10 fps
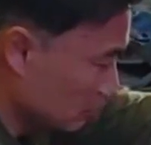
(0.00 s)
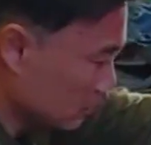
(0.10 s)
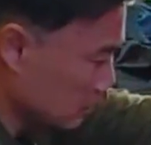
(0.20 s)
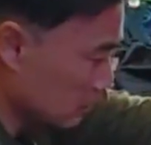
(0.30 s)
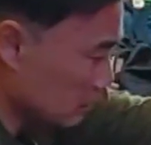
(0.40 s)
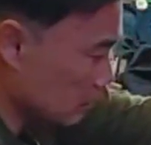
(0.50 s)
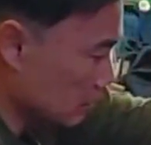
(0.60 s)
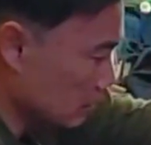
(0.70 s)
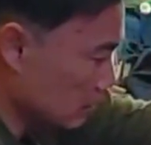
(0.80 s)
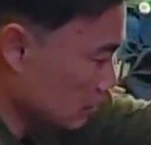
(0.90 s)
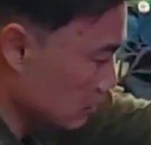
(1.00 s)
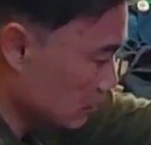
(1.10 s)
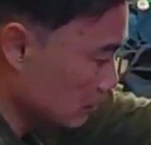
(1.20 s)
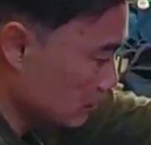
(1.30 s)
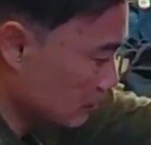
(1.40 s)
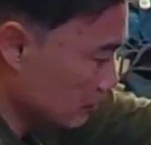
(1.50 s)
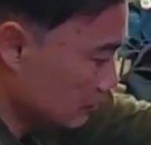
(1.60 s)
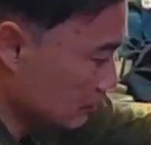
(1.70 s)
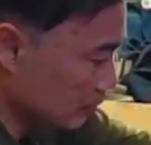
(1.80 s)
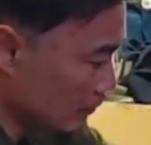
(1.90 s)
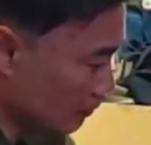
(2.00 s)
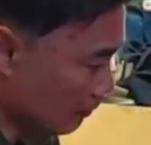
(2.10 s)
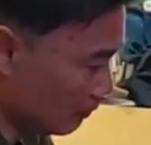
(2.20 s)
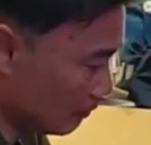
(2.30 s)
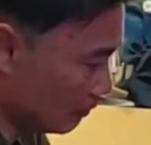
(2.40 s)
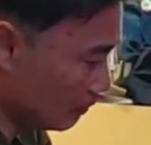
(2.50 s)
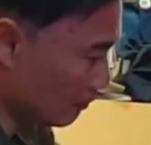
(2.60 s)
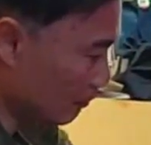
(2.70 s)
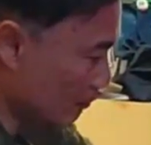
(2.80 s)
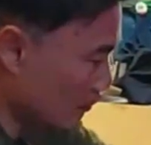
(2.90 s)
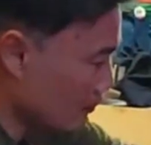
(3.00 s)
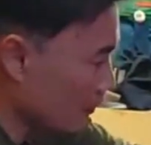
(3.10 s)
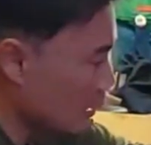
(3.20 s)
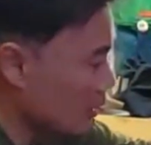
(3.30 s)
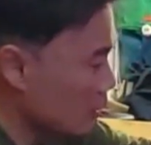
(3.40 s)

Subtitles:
(silence)